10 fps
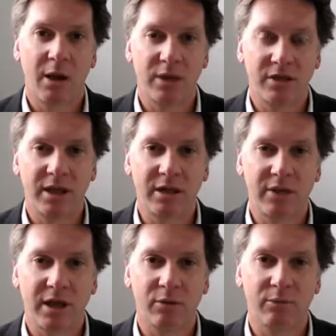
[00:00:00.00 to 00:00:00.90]
And we think
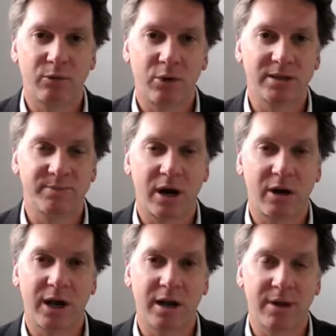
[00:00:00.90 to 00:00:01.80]
they'll rise by
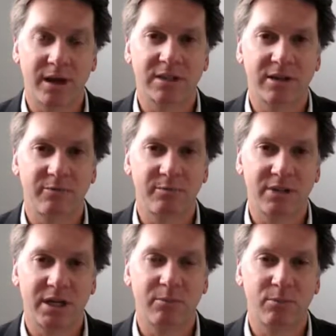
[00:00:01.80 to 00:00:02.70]
around about
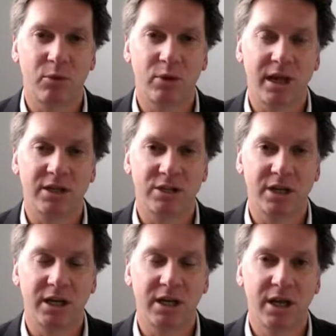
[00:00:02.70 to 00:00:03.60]
7% more next
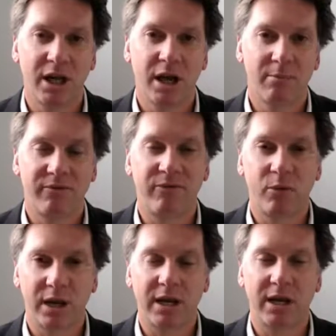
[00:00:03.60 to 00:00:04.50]
year
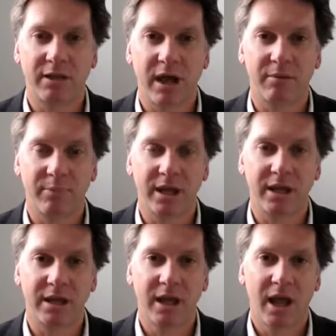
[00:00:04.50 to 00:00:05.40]
before hitting that
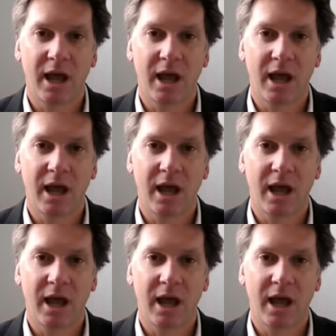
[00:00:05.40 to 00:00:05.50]
peak.